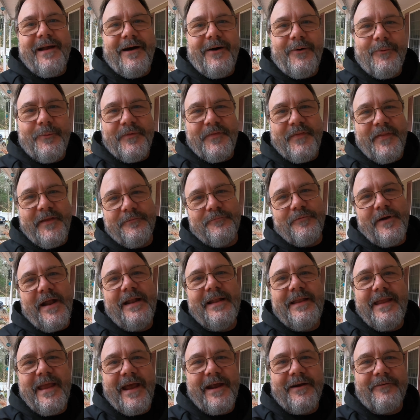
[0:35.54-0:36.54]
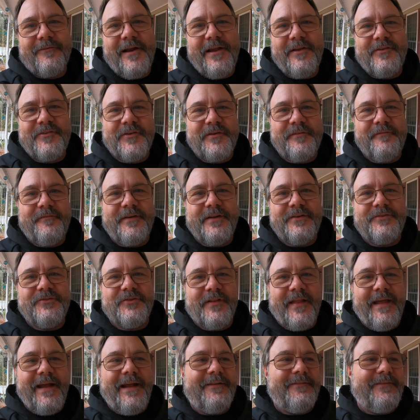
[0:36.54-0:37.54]
out with the Redcat Racing
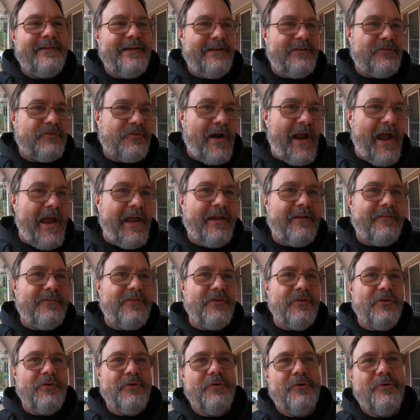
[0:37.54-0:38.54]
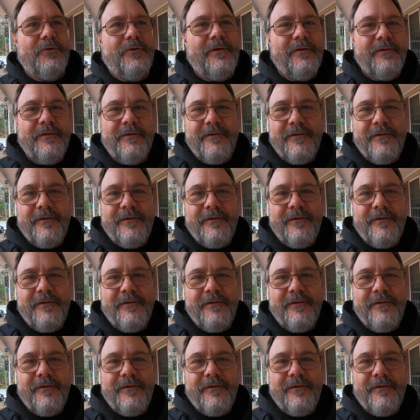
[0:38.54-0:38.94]
Vigilante, trying to